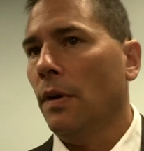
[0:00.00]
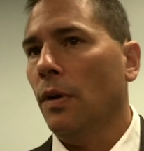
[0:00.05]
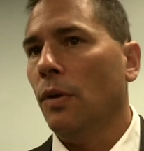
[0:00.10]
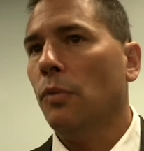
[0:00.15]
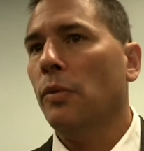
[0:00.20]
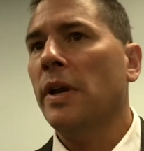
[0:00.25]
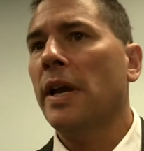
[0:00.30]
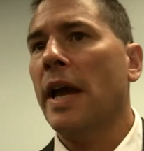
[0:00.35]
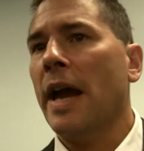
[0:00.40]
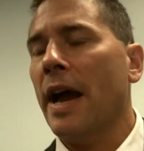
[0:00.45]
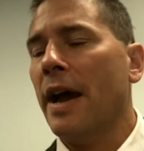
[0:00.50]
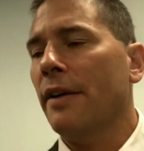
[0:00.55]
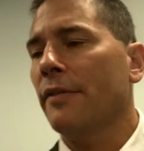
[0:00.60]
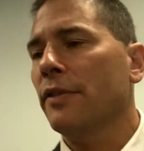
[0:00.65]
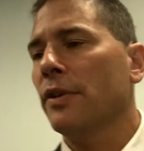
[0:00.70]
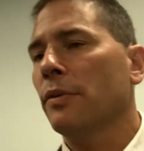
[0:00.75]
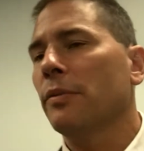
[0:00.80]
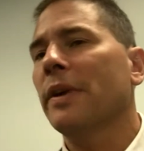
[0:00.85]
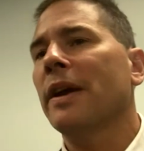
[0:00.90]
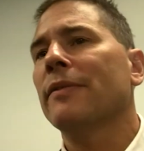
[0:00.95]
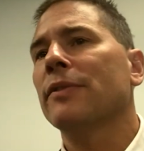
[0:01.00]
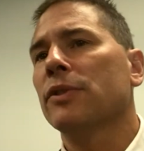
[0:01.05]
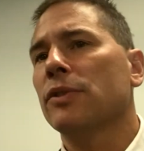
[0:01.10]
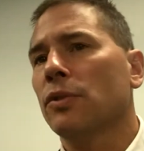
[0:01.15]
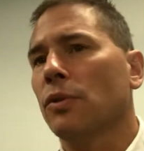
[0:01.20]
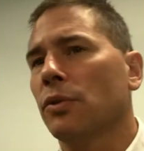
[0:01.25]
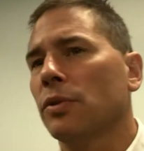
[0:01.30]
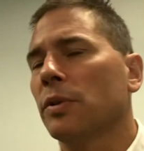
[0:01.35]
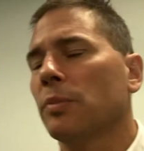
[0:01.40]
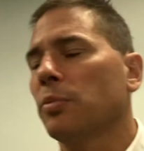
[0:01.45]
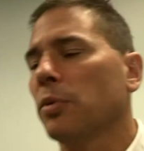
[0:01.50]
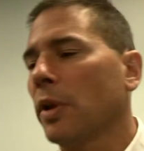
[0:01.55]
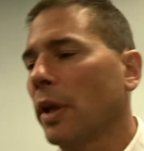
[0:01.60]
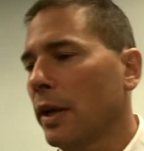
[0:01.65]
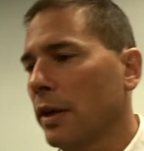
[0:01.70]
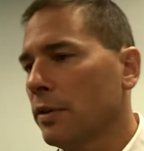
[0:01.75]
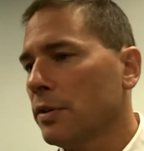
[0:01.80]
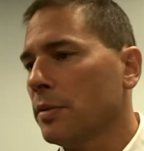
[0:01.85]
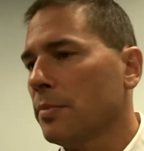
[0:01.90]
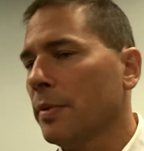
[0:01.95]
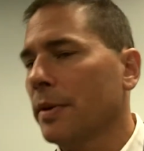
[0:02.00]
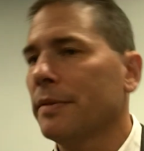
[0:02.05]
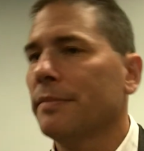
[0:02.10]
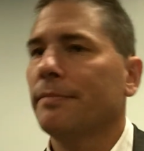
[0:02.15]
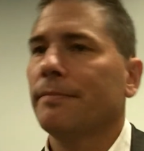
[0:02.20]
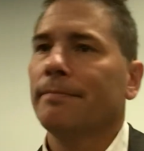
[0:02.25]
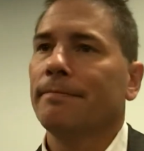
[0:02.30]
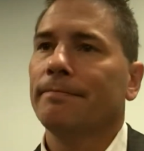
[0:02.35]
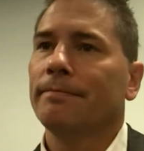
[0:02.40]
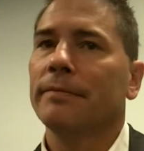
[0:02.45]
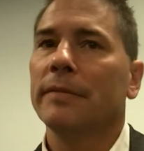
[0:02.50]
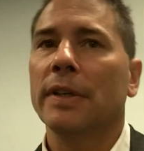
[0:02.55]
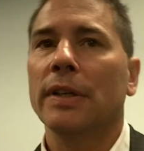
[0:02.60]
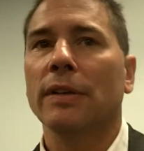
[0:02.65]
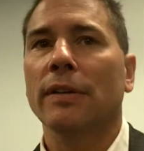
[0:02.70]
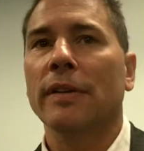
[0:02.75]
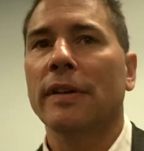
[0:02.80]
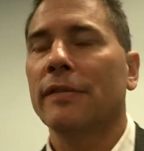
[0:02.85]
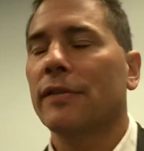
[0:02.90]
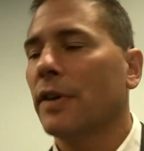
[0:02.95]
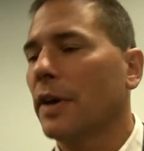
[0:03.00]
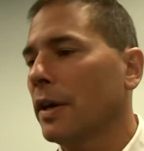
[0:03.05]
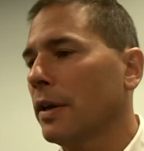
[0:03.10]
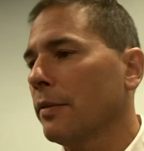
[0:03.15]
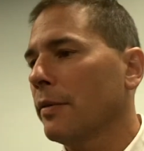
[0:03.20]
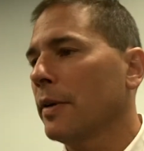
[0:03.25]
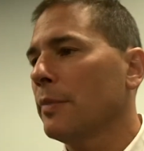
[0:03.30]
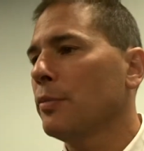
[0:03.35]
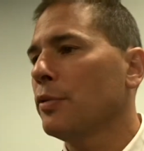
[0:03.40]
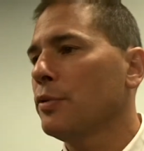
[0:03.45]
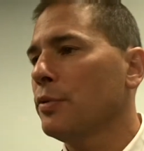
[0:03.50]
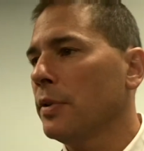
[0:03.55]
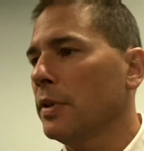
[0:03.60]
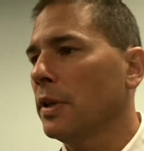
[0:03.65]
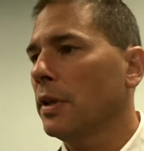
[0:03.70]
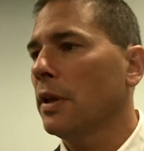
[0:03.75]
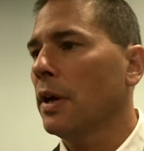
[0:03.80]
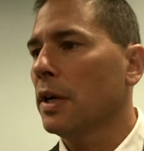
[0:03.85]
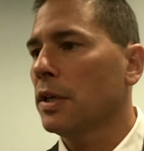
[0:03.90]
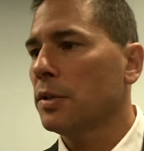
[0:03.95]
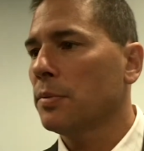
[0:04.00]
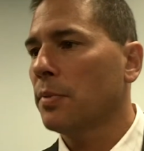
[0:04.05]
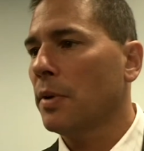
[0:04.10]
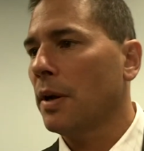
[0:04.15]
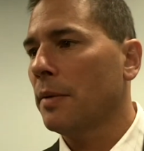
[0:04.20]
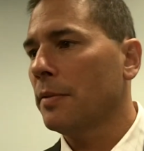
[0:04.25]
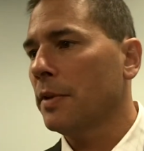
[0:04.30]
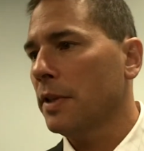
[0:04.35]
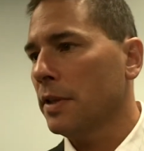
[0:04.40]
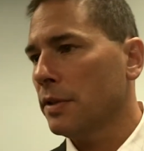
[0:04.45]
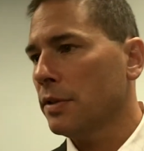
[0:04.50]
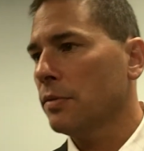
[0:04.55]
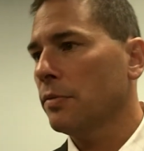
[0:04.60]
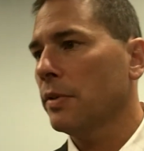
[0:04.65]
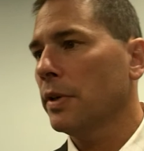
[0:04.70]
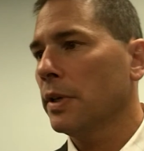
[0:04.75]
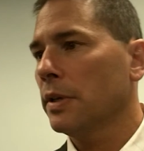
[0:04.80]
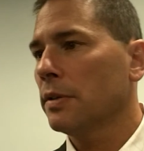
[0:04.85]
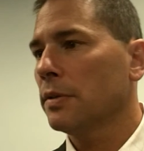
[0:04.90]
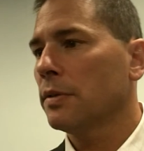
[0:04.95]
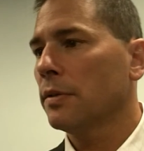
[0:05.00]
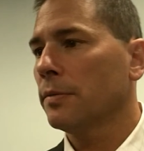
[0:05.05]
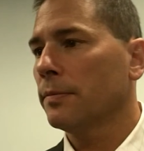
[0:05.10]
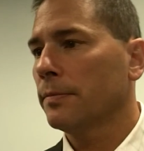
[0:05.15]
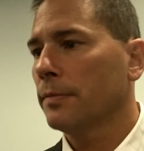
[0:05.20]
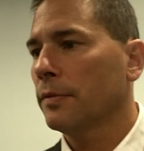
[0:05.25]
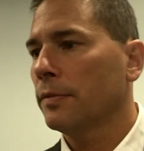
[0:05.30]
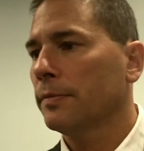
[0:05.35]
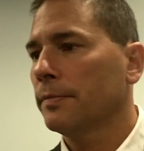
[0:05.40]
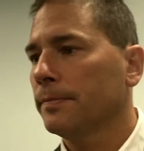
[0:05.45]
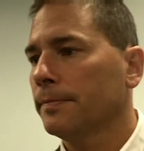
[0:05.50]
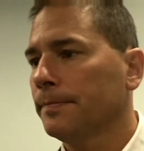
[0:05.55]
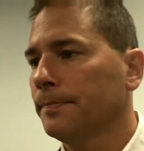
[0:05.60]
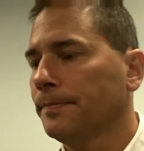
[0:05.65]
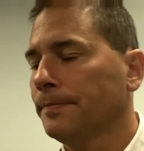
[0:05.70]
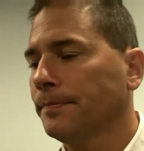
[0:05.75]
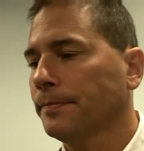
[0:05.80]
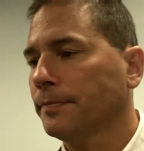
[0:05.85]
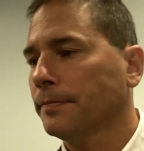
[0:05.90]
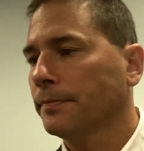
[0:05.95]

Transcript: We have. We haven't told the players, but they've kind of read between the lines probably this week. So.